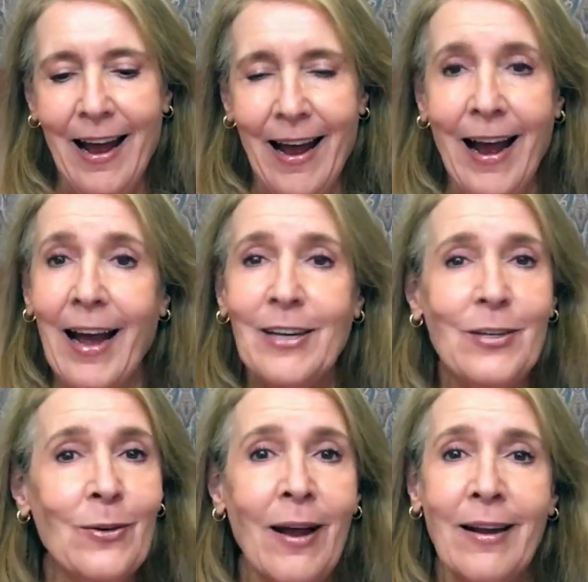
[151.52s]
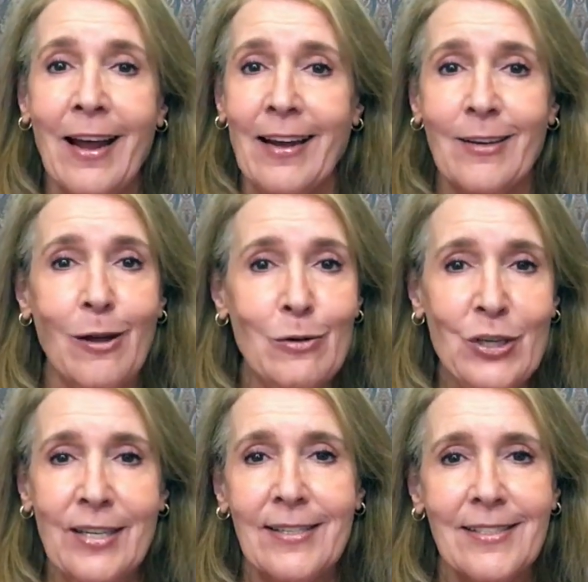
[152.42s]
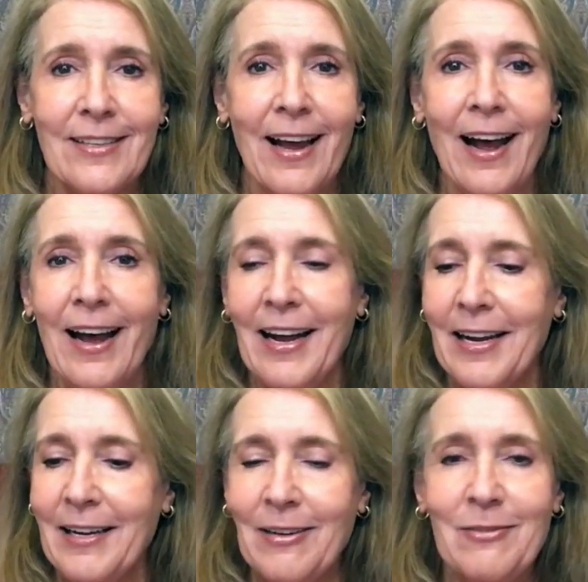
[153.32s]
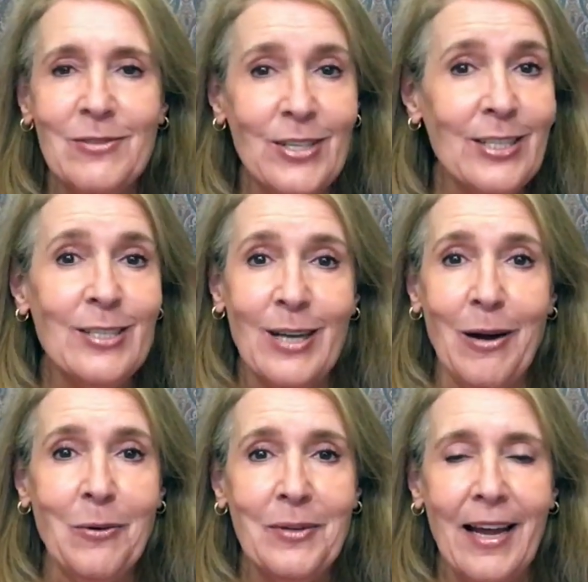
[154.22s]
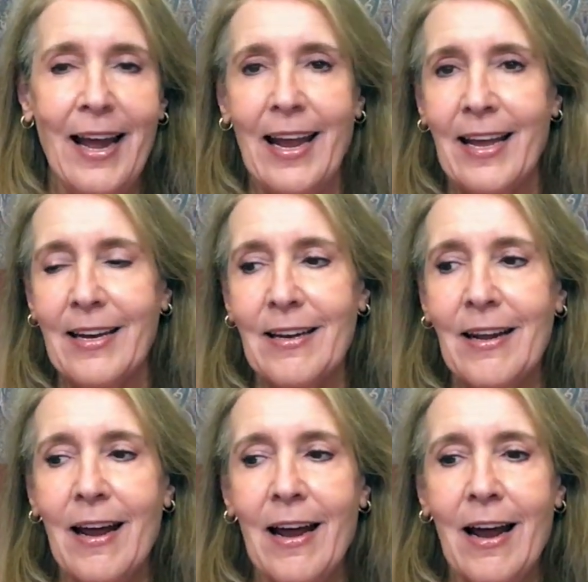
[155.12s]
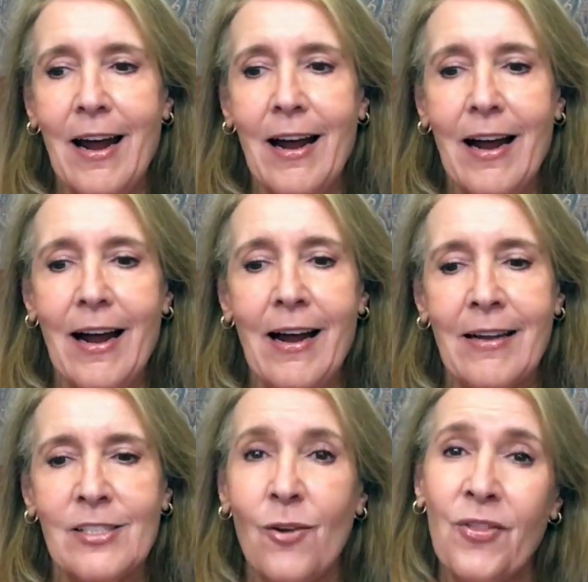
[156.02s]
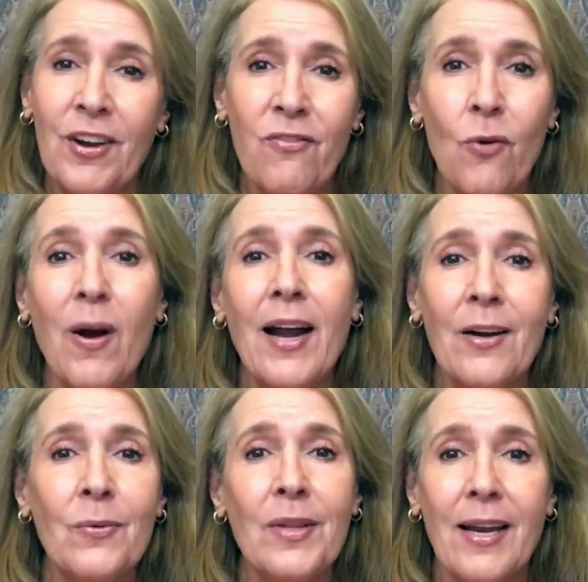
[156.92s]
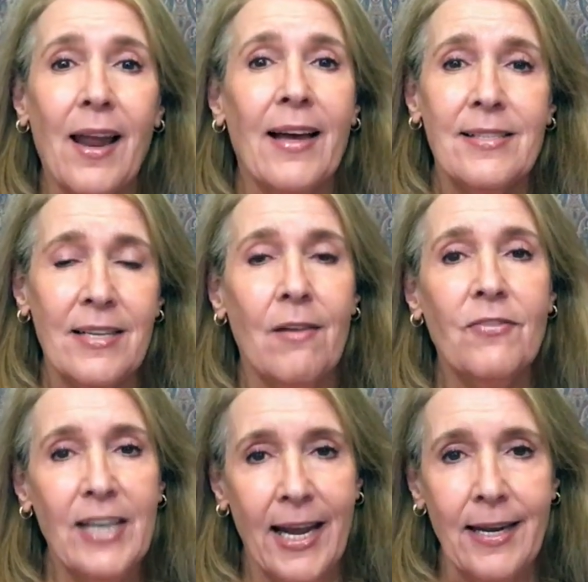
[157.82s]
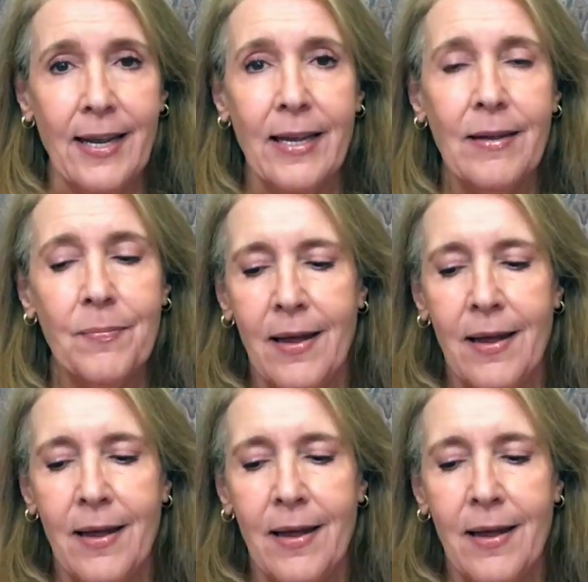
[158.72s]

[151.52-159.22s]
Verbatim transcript: I do not like lotions. I just don't. And so therefore I don't really like self-tanning.